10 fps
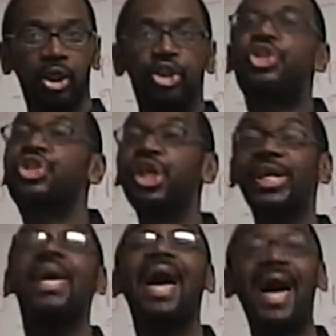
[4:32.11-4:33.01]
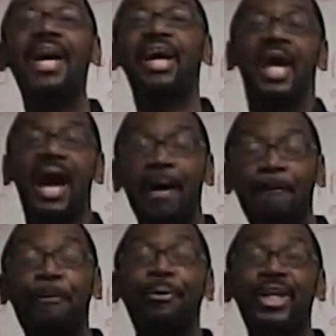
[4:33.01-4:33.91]
She had
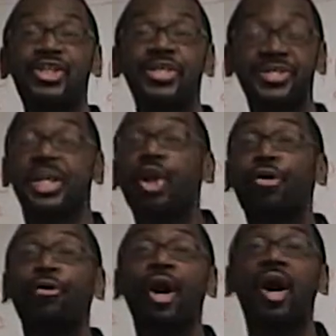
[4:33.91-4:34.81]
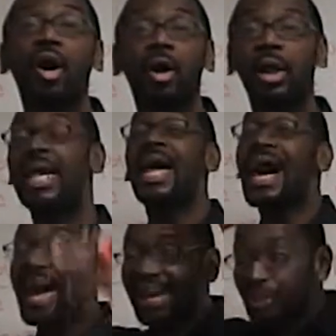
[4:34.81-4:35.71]
a precious crown,
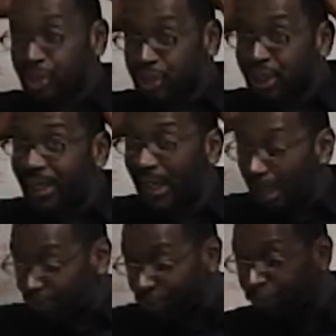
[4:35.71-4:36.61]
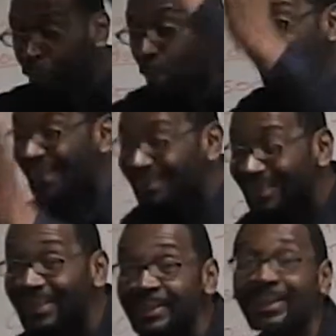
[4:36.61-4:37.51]
and she threw
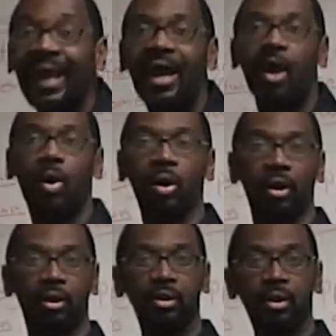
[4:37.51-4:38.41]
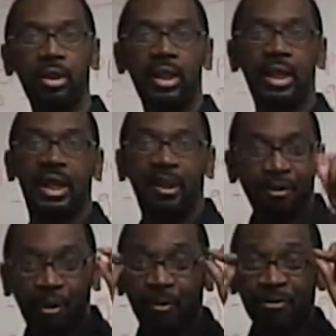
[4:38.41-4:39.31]
it down.
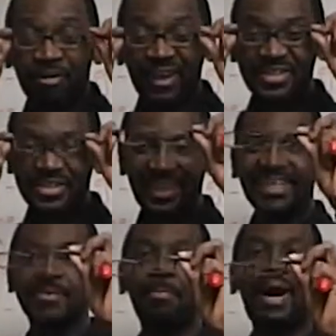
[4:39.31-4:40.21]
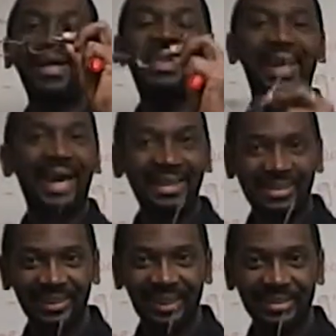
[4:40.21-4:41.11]
This is my
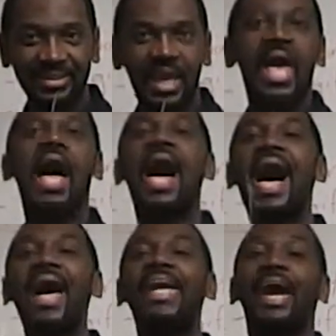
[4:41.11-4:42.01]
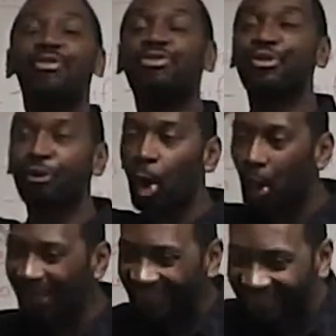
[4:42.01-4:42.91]
glasses. I
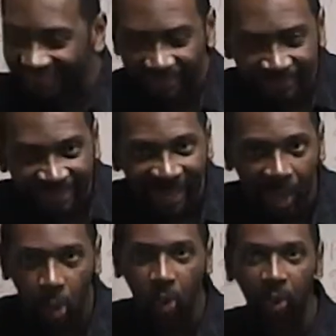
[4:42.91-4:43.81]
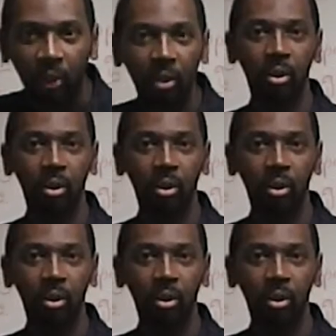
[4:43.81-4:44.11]
throw it down.